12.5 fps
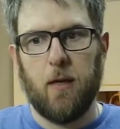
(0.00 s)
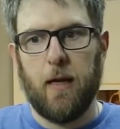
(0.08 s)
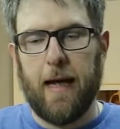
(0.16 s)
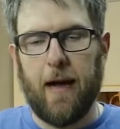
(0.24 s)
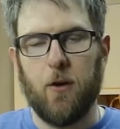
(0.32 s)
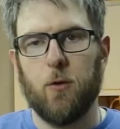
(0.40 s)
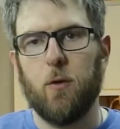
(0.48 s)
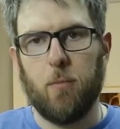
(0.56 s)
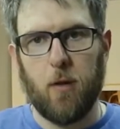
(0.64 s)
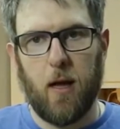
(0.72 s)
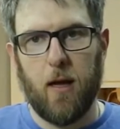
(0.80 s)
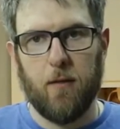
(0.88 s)
how to
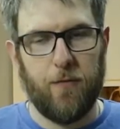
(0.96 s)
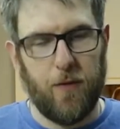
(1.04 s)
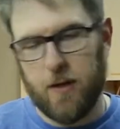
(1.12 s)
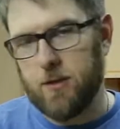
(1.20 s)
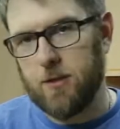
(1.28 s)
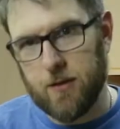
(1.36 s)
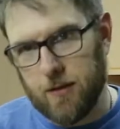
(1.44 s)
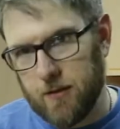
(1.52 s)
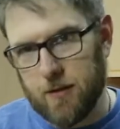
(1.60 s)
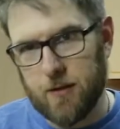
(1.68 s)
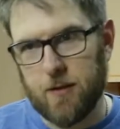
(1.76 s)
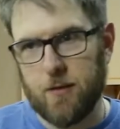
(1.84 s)
apply
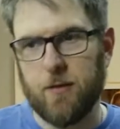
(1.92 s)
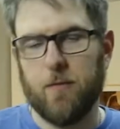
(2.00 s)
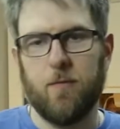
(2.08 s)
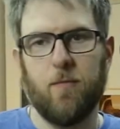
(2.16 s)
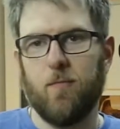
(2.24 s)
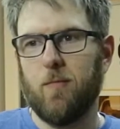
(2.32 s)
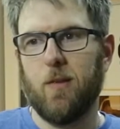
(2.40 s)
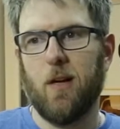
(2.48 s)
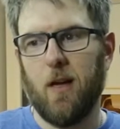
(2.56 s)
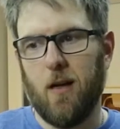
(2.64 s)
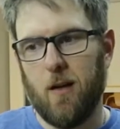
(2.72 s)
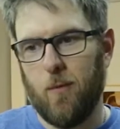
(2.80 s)
finishes
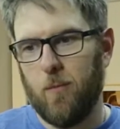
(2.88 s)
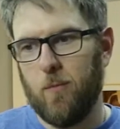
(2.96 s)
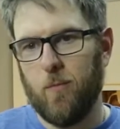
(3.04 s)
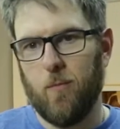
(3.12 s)
uh,